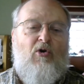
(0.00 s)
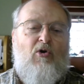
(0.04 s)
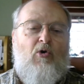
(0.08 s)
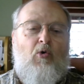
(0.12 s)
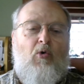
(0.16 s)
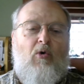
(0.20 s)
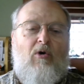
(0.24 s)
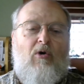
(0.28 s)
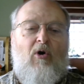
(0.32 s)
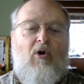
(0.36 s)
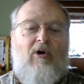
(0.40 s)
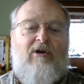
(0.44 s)

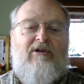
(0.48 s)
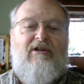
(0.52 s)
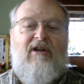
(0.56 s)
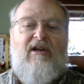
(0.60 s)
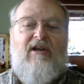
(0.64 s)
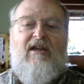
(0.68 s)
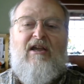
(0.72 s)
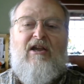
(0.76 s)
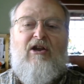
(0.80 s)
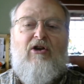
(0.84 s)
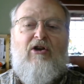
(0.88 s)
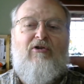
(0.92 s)
who are going to
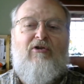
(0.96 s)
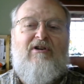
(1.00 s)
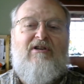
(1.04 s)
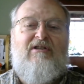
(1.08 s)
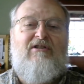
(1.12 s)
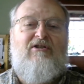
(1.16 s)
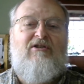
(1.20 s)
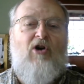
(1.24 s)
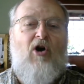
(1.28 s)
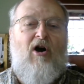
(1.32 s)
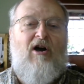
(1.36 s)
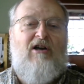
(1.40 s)
hear
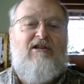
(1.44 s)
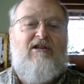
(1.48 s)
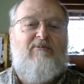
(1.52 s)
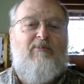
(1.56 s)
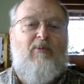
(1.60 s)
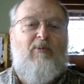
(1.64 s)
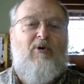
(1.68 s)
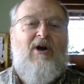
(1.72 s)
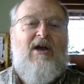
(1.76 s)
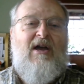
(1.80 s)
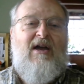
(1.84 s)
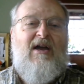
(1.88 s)
his
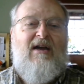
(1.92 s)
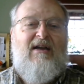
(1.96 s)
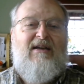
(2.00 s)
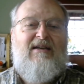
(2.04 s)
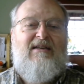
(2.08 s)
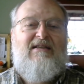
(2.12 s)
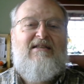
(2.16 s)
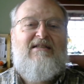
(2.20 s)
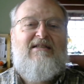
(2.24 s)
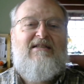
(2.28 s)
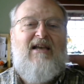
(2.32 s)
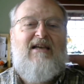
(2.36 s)
gospel,
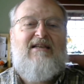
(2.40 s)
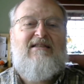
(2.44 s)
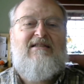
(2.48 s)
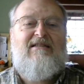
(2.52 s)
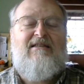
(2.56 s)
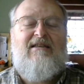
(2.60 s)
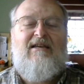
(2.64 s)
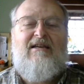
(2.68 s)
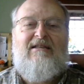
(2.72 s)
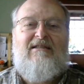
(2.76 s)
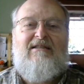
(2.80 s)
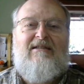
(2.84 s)
and he says
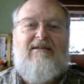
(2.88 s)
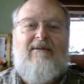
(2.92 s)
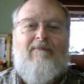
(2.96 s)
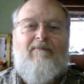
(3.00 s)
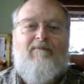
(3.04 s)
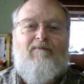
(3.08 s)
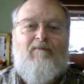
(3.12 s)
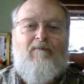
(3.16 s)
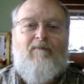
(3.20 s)
this.